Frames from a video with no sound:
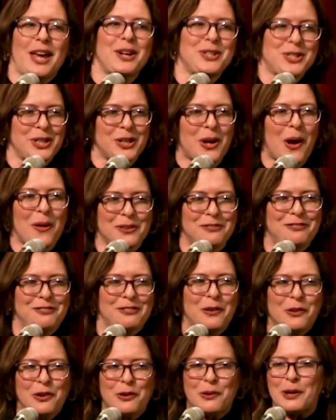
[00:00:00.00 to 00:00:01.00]
session on the
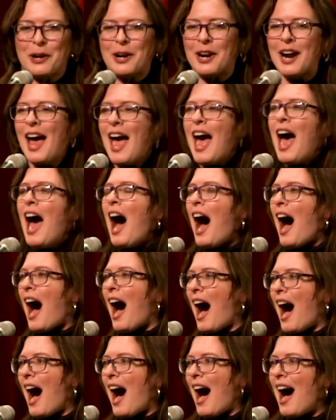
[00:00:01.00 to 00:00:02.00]
floor,
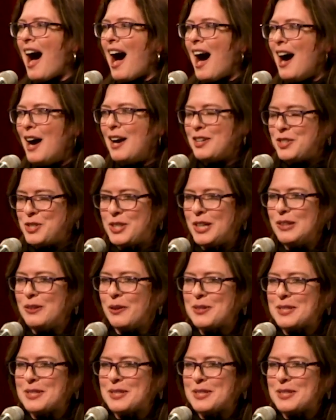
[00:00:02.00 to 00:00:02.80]
she